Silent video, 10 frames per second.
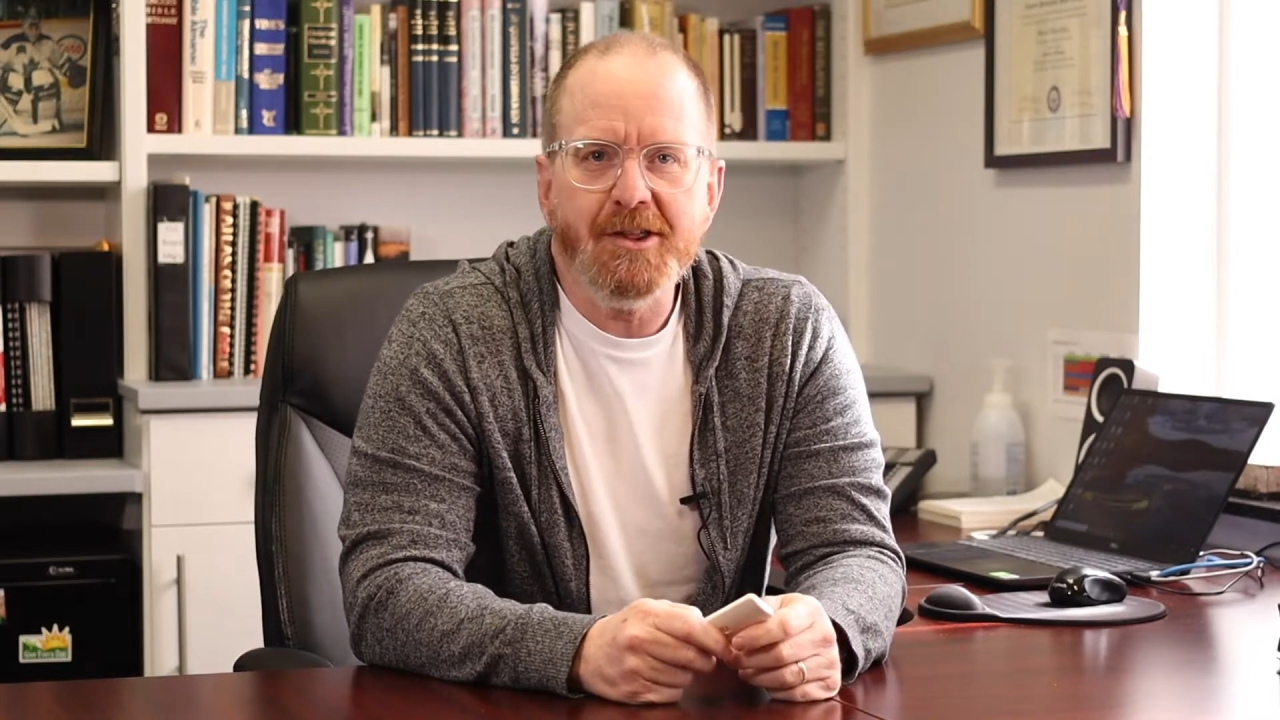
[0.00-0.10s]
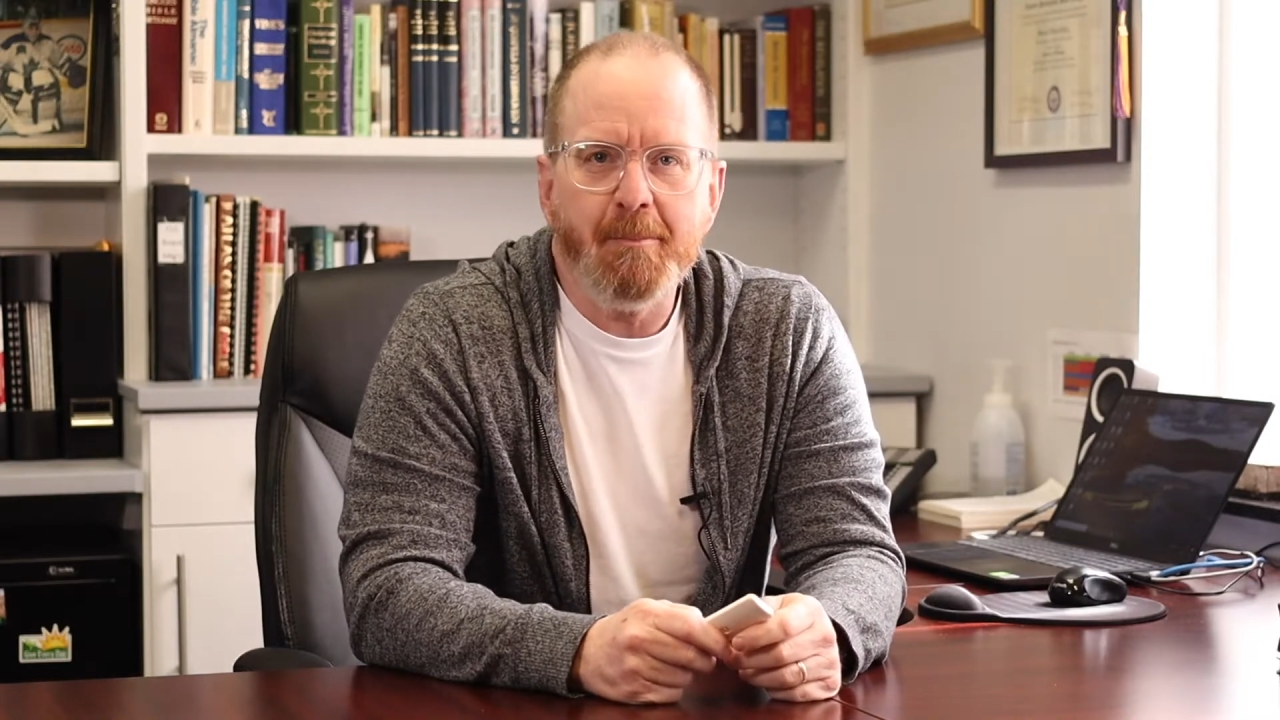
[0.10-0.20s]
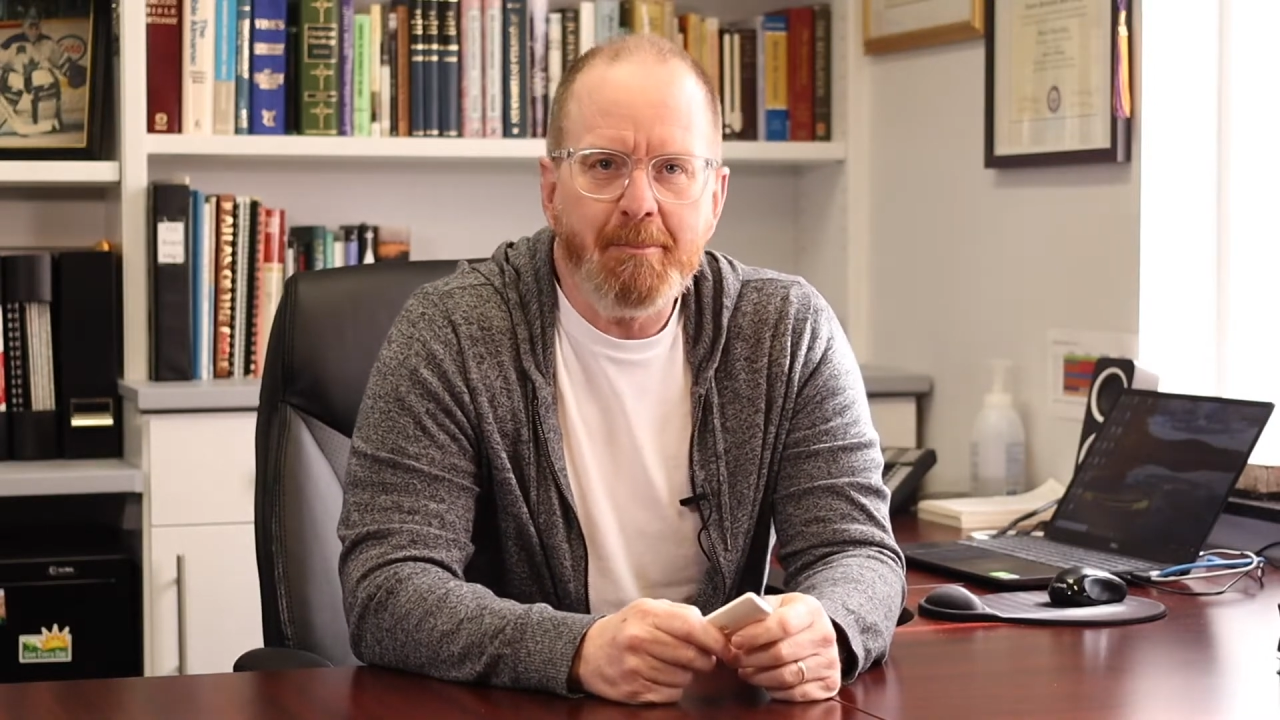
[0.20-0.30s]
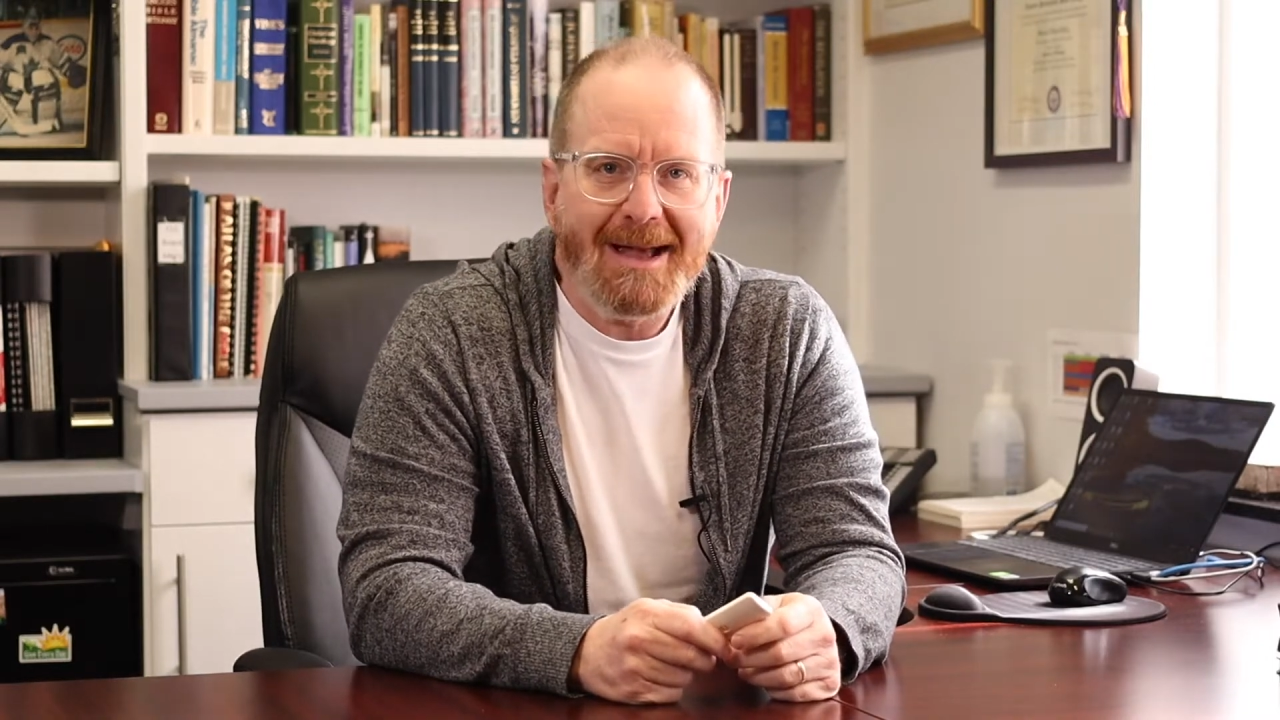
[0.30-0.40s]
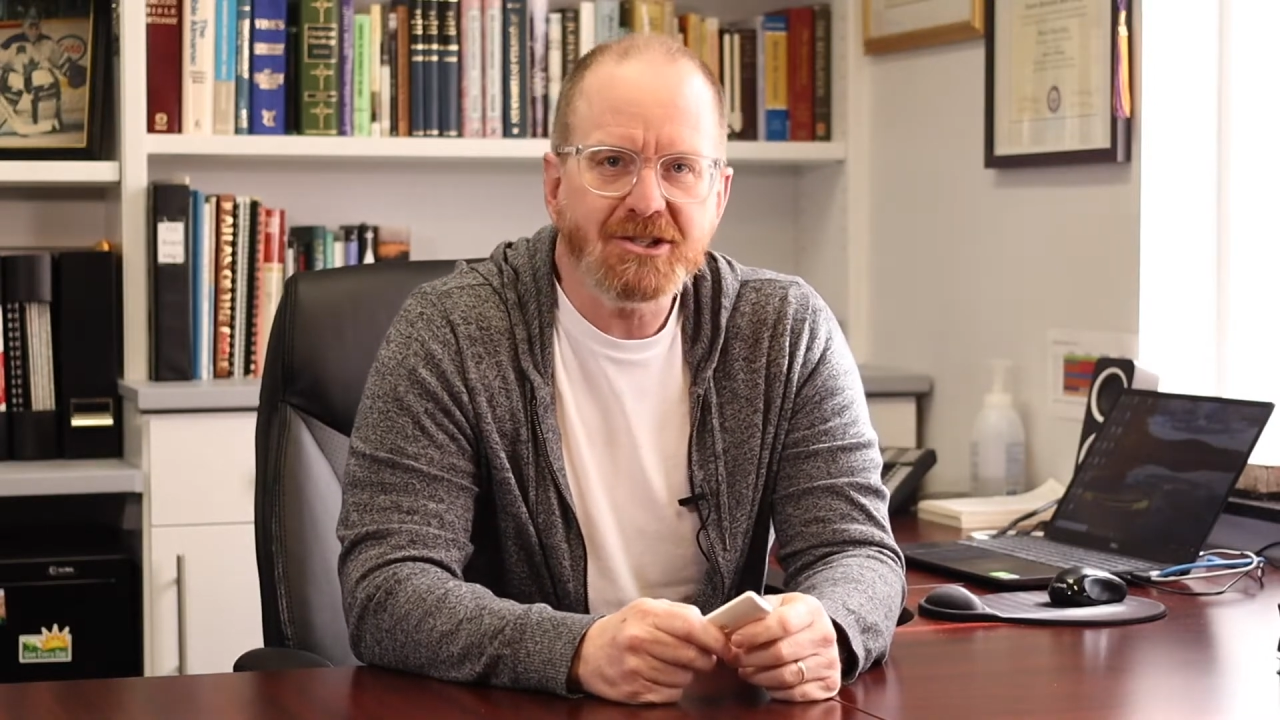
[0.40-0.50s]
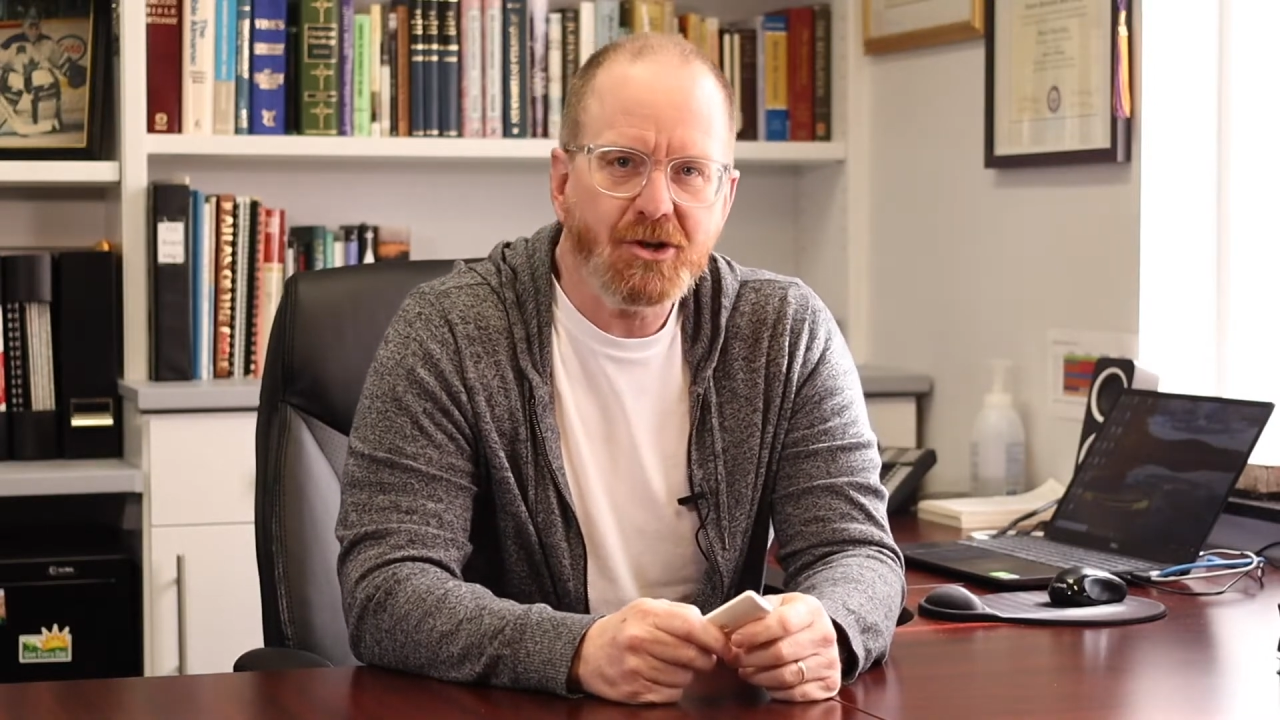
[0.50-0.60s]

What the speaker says: the best